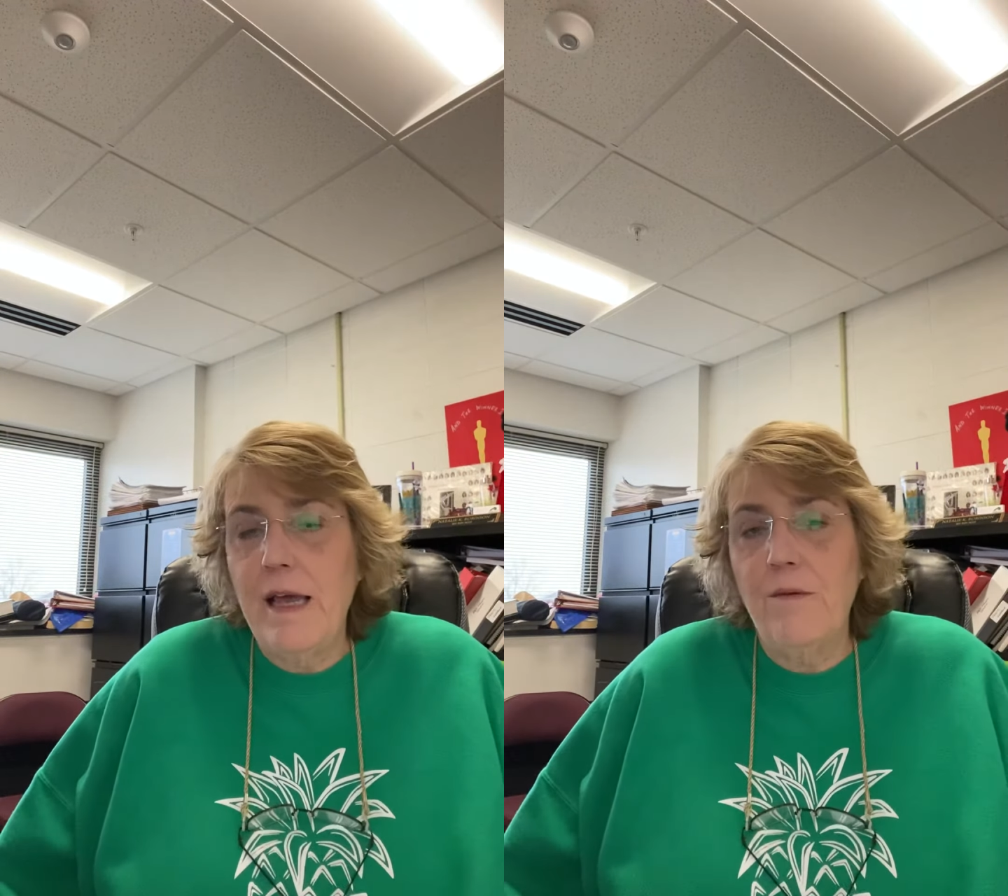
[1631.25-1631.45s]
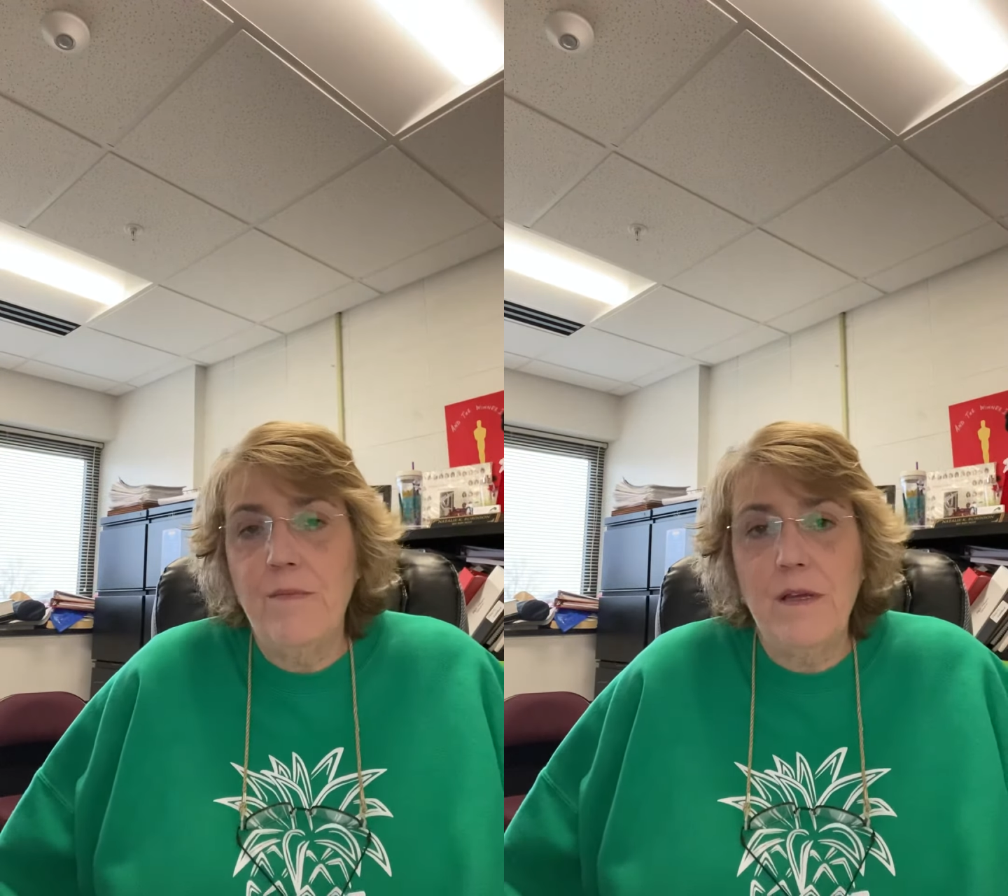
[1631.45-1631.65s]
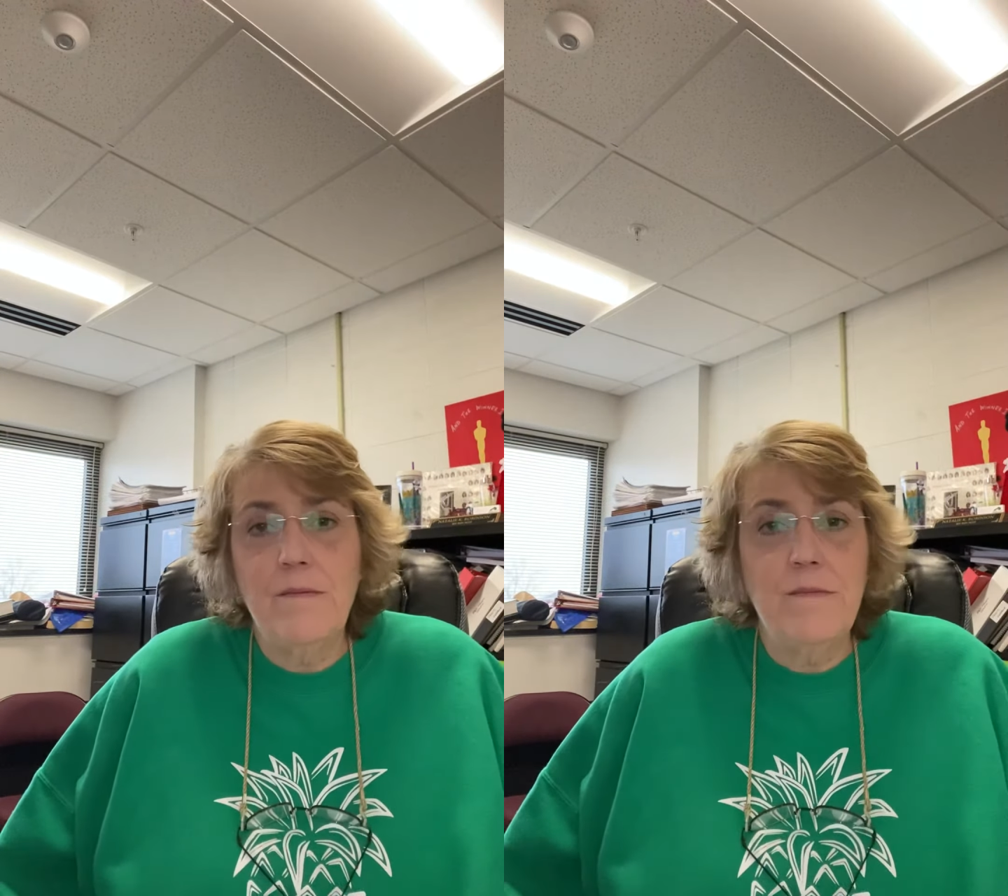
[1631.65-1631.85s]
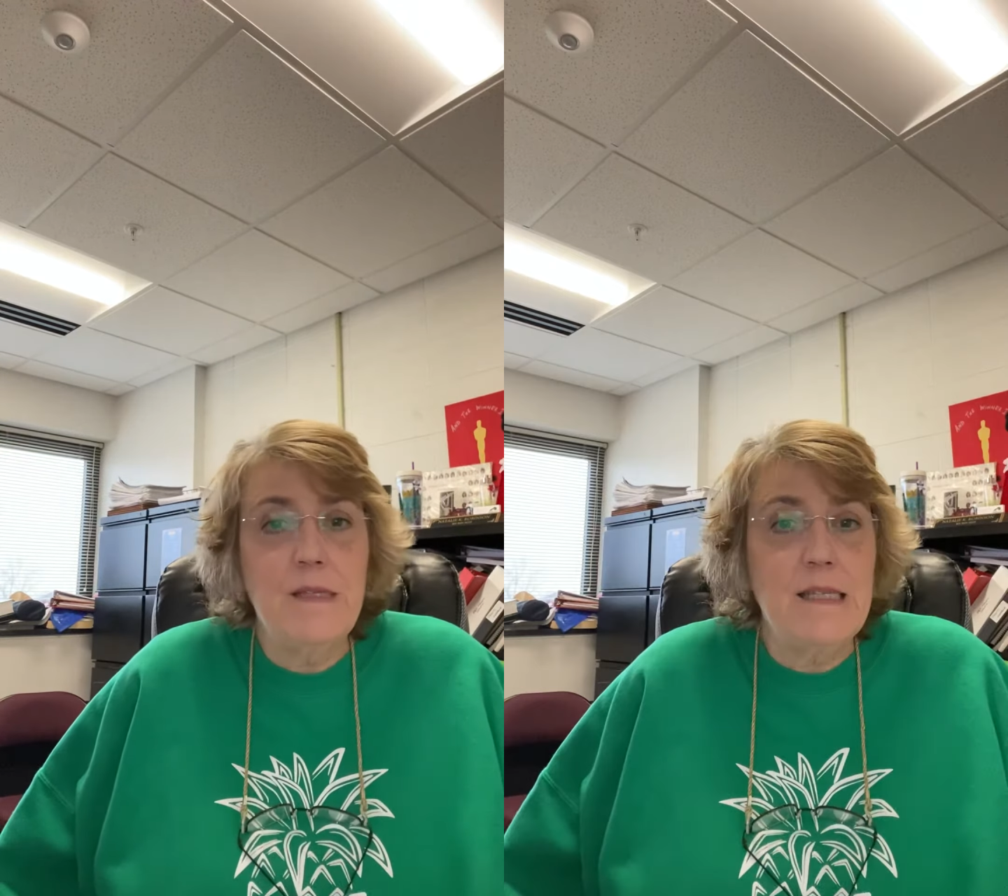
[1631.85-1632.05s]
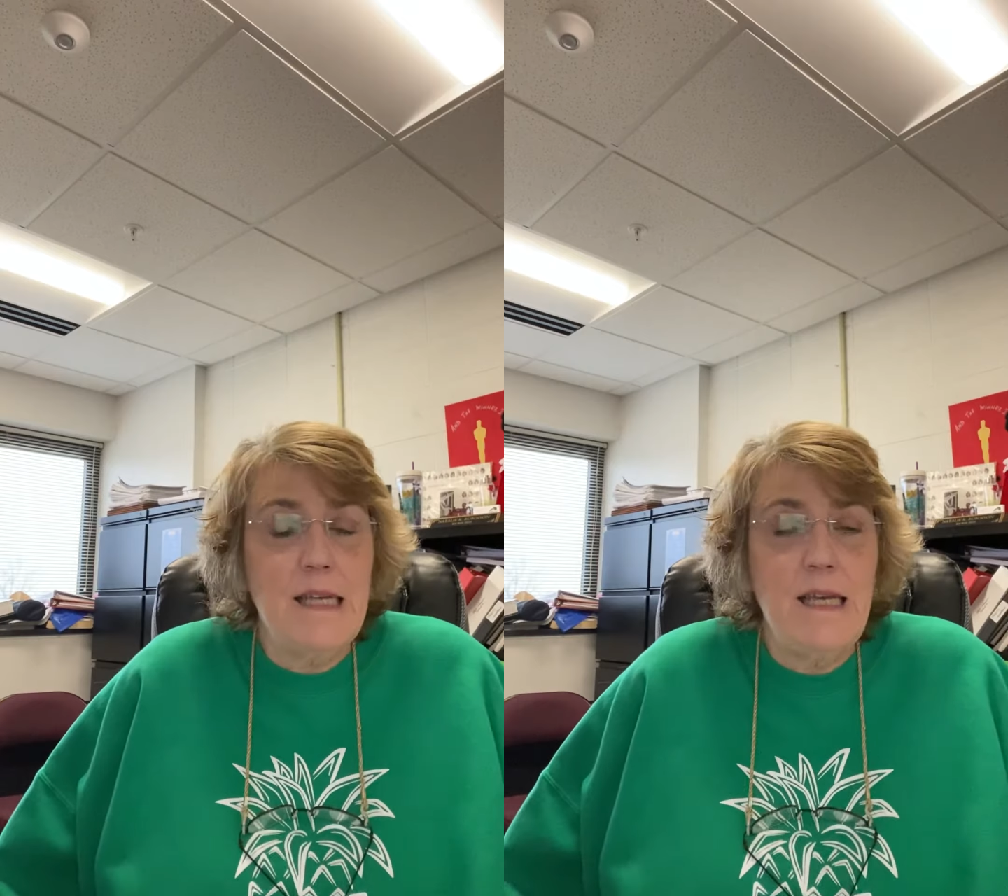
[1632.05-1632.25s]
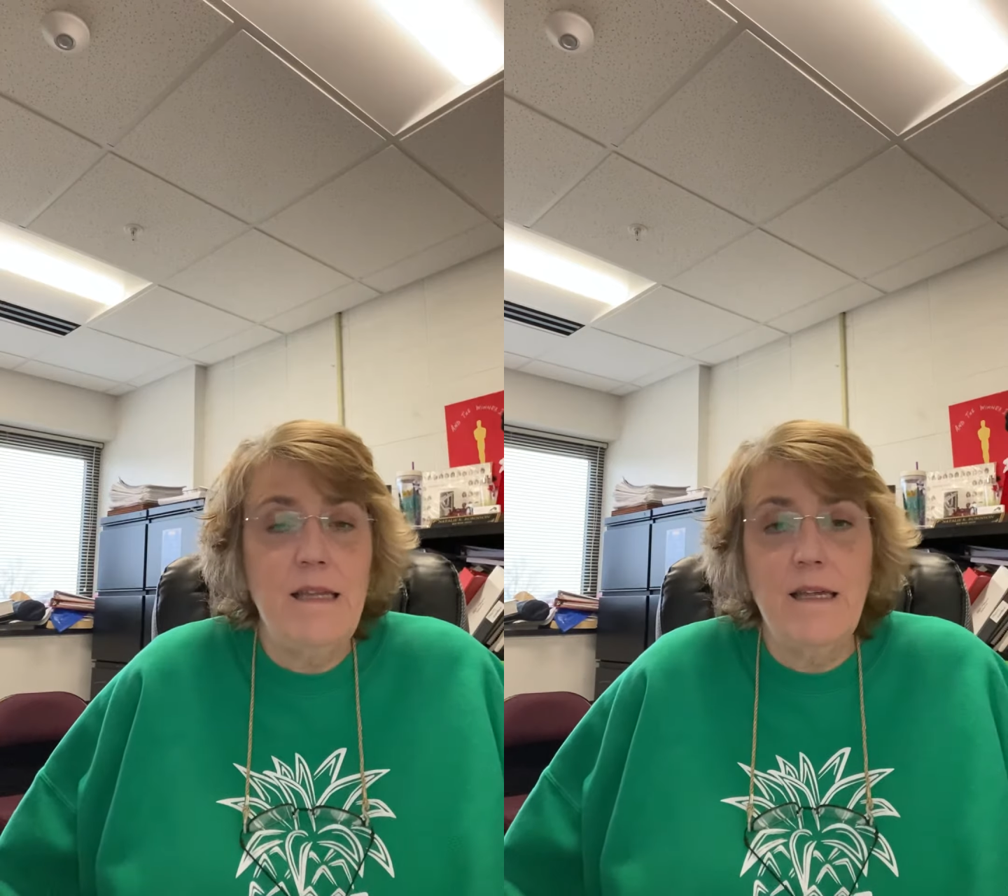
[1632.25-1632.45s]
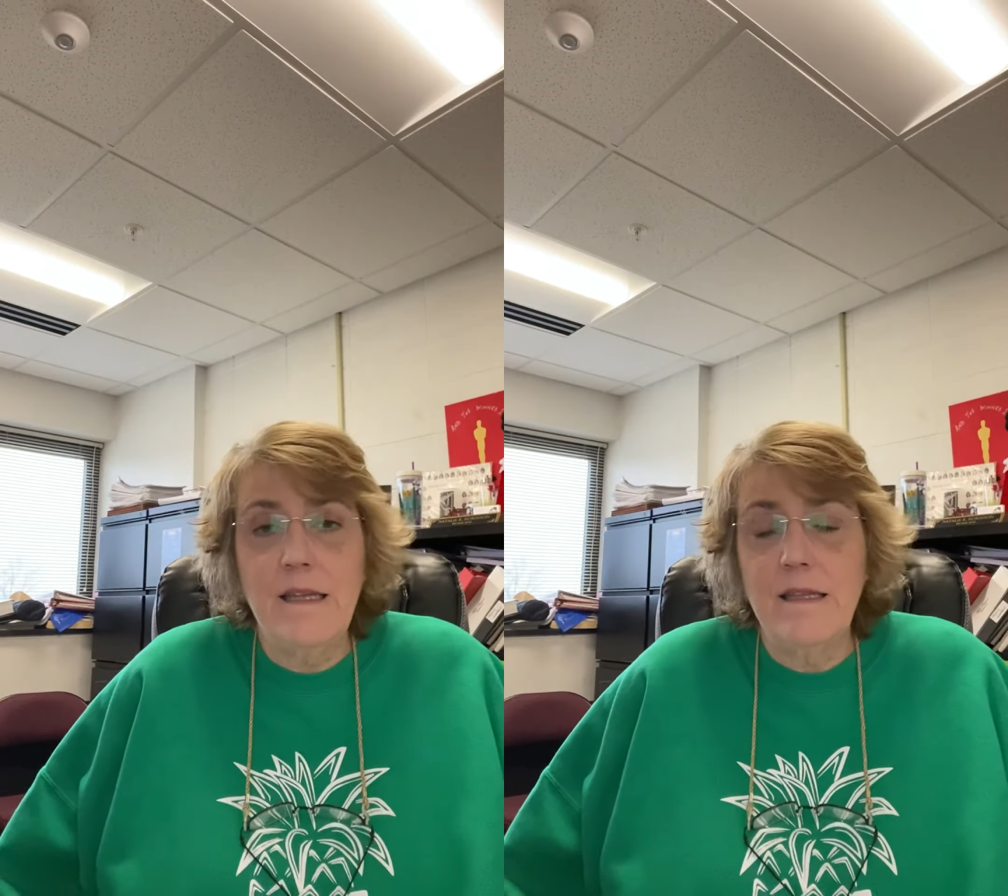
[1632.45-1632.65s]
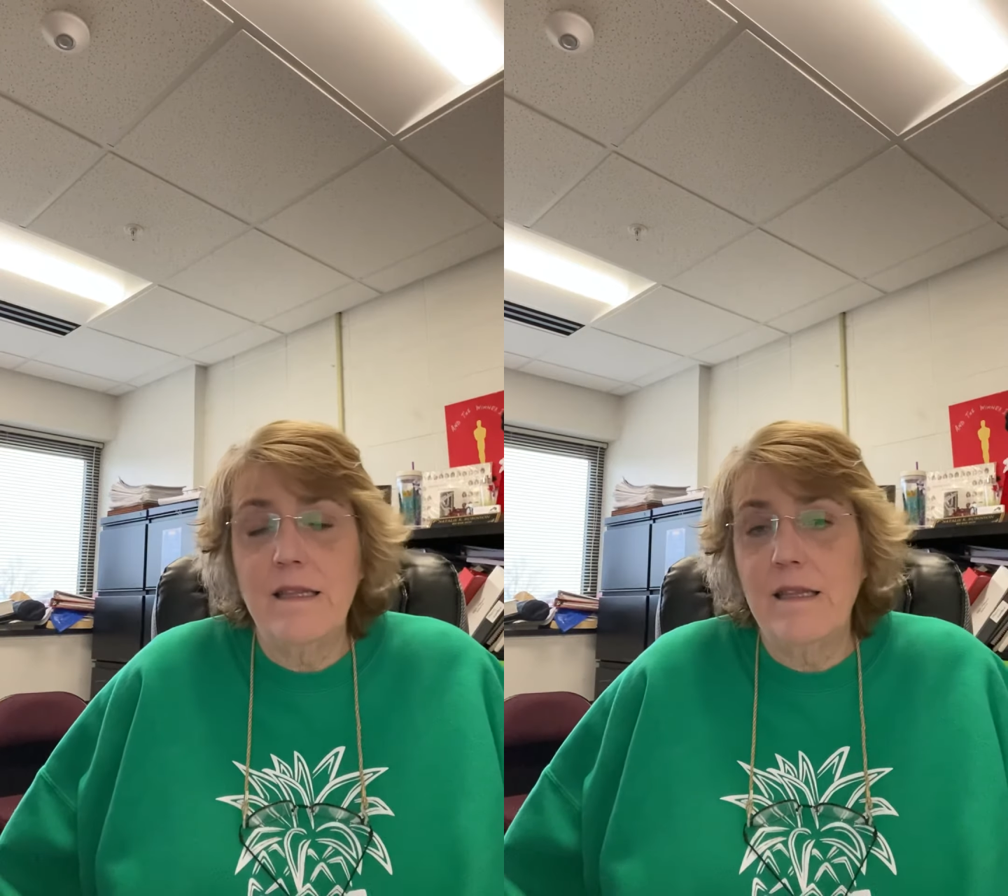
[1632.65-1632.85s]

help them see that